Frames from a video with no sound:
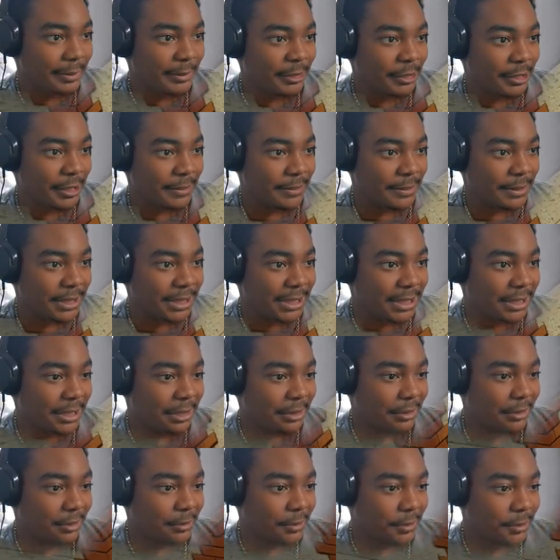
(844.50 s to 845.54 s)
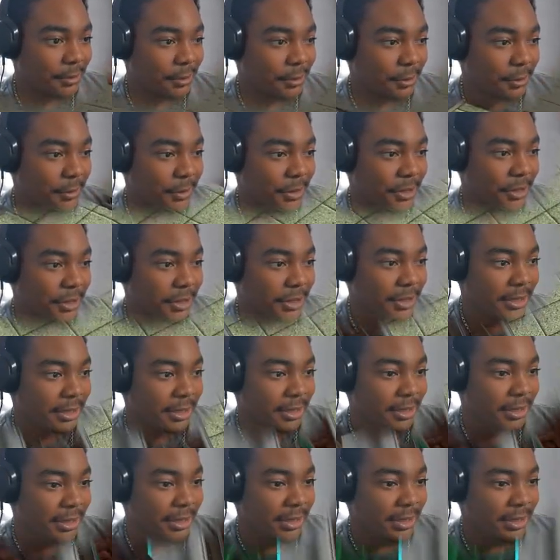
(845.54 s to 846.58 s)
me grab this stone real quick.
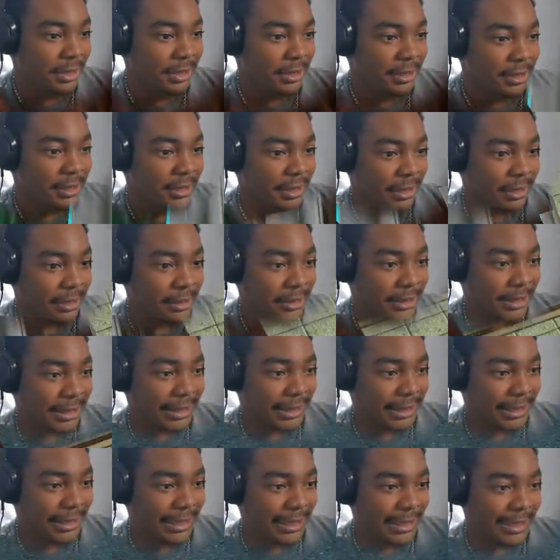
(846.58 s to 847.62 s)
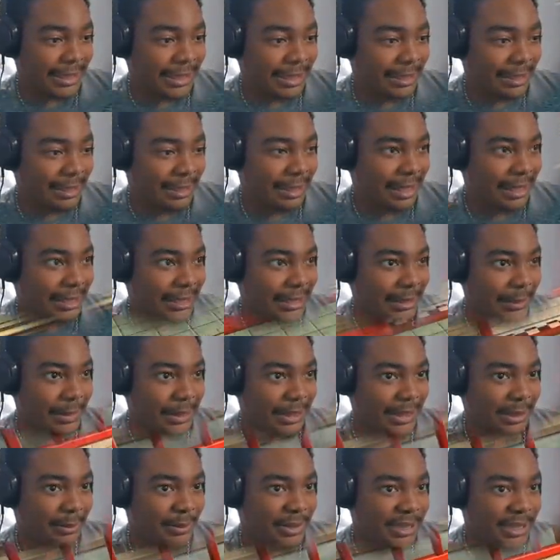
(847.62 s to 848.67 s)
Looks like a key. I can use
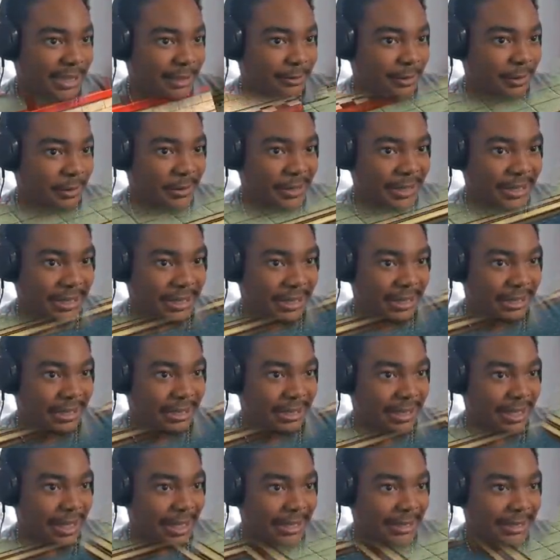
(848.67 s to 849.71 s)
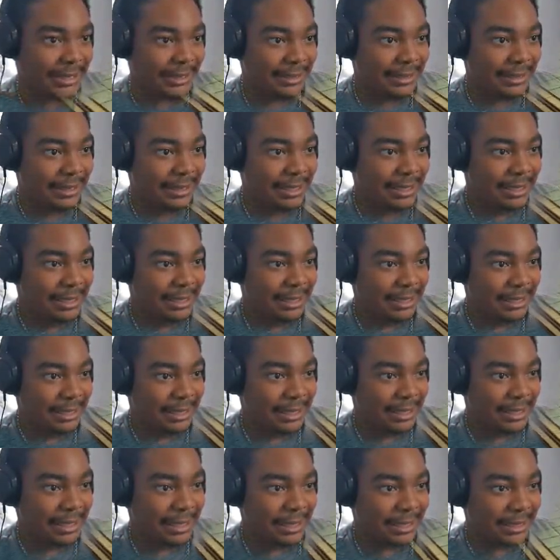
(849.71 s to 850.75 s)
it in the Mystic Ruins. Gotcha.
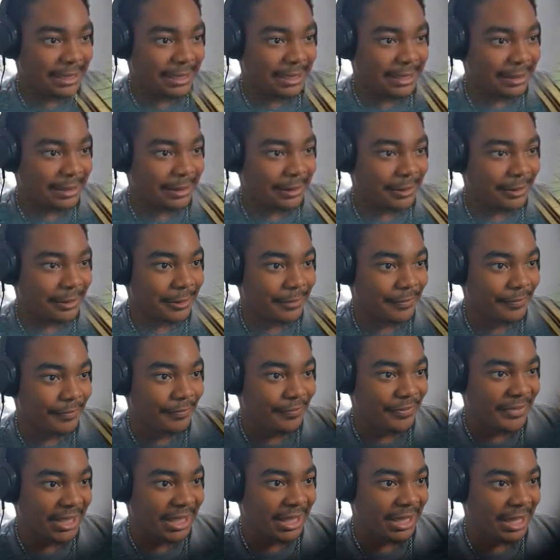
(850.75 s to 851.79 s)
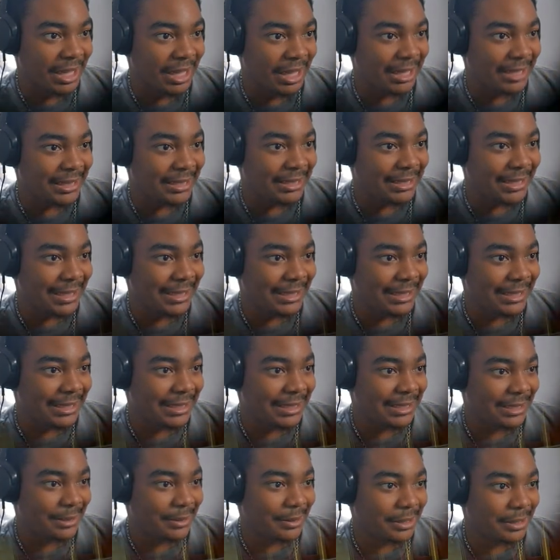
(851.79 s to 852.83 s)
So, I gotta take
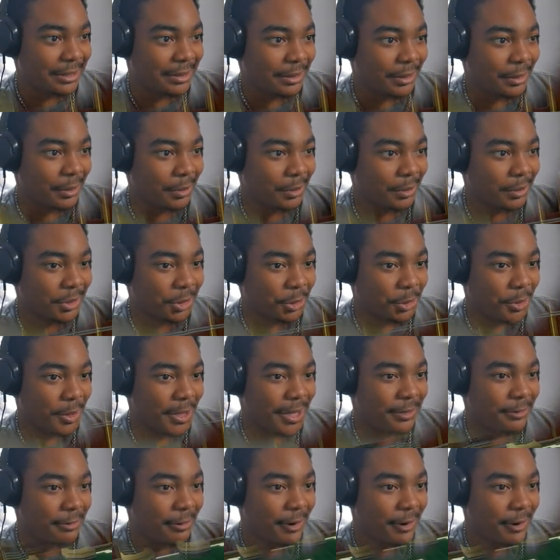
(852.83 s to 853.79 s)
this on a whole train